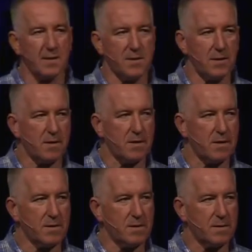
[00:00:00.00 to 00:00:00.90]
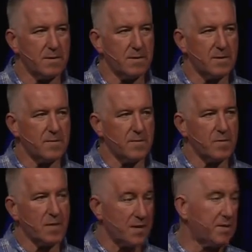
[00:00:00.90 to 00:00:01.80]
this year,
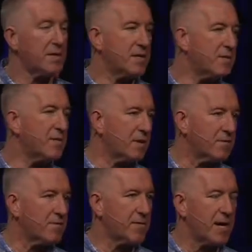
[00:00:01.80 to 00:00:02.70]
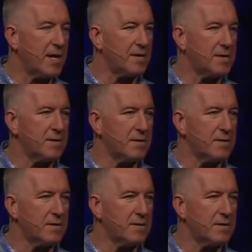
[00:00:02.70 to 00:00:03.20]
I sing it differently from that.